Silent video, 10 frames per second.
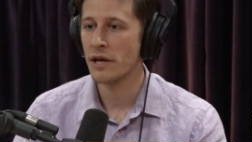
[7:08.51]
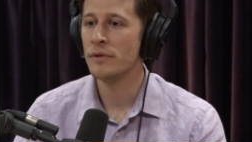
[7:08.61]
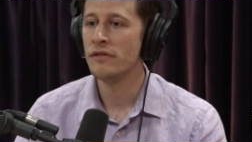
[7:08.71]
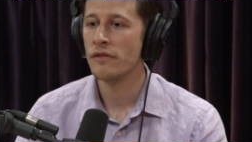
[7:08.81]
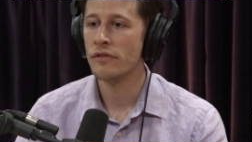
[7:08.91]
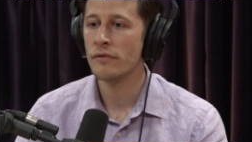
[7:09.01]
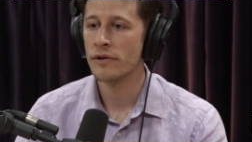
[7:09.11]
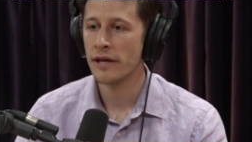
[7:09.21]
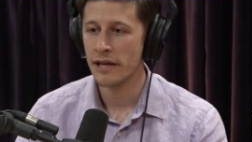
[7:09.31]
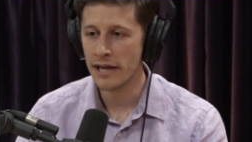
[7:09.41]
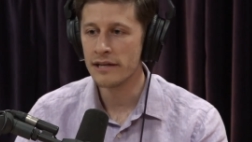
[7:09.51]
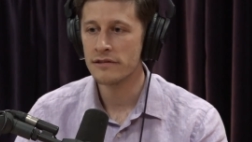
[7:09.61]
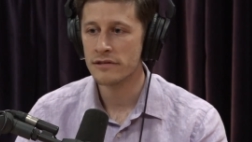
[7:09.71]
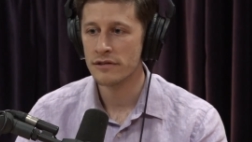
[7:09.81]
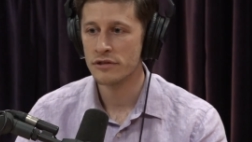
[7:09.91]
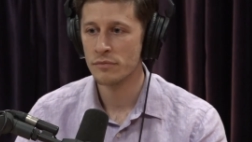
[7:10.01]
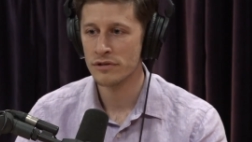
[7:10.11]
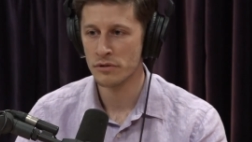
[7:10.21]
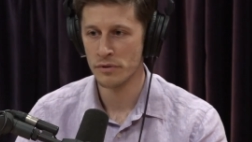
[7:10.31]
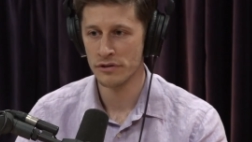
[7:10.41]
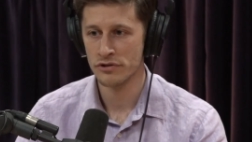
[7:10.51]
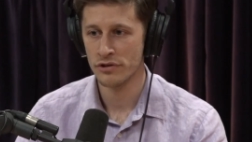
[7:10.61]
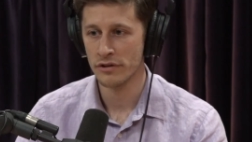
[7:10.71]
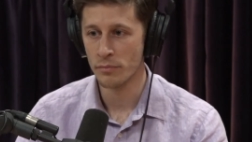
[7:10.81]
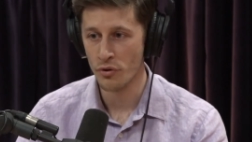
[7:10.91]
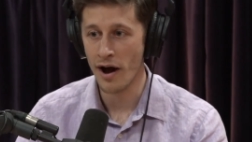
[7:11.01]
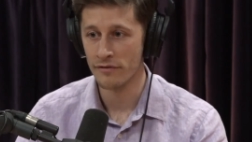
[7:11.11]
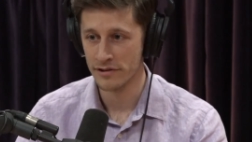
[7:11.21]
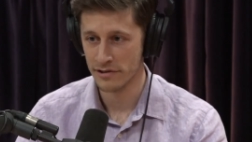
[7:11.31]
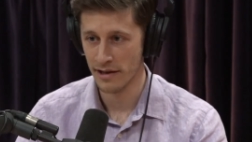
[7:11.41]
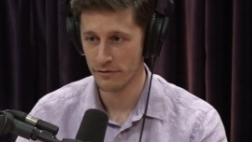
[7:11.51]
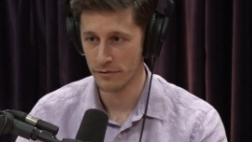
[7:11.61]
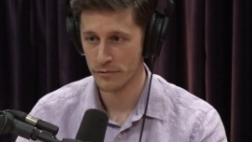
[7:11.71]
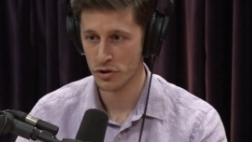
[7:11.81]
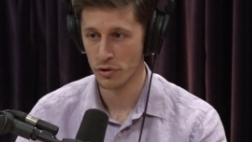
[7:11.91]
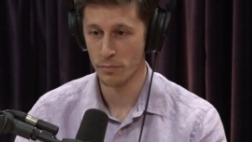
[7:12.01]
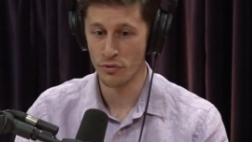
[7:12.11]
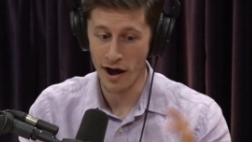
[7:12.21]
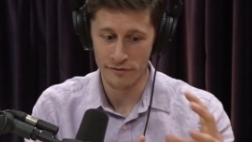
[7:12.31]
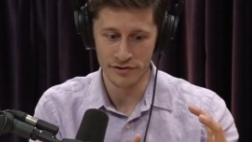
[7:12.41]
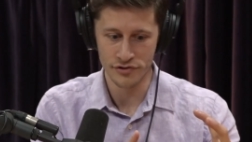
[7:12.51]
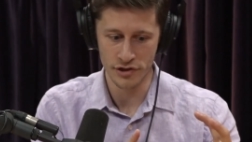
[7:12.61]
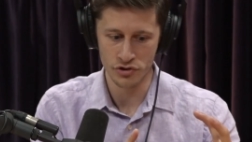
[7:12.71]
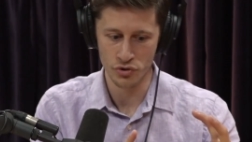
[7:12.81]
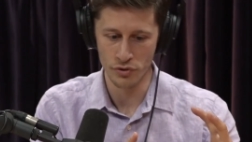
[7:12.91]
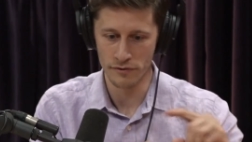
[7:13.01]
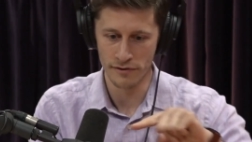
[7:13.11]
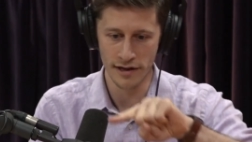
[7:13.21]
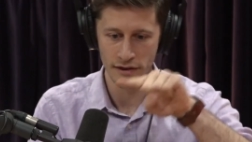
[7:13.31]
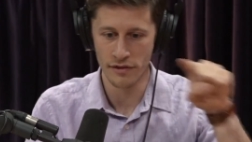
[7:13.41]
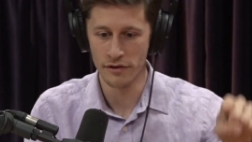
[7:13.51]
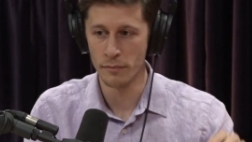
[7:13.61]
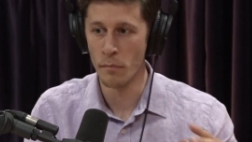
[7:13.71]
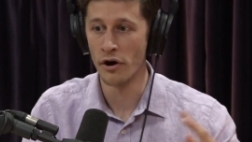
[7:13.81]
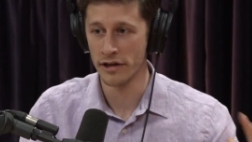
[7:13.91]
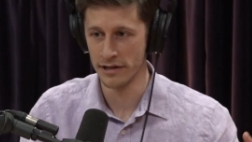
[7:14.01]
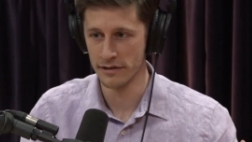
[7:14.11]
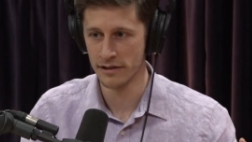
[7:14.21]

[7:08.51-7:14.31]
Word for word: I mean, the Canadian system is administered at the province level, so the province is sort of like the market.